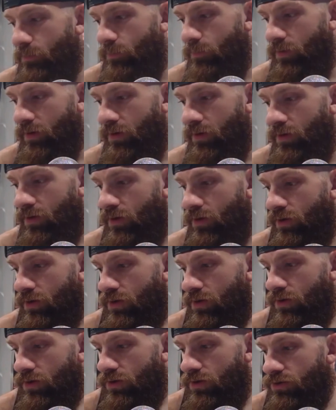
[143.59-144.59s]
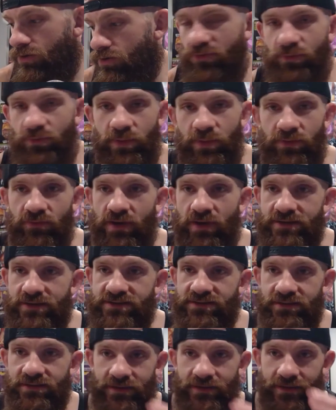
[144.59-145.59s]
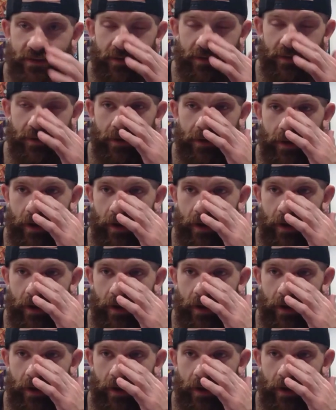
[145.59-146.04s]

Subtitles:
But you've been wrestling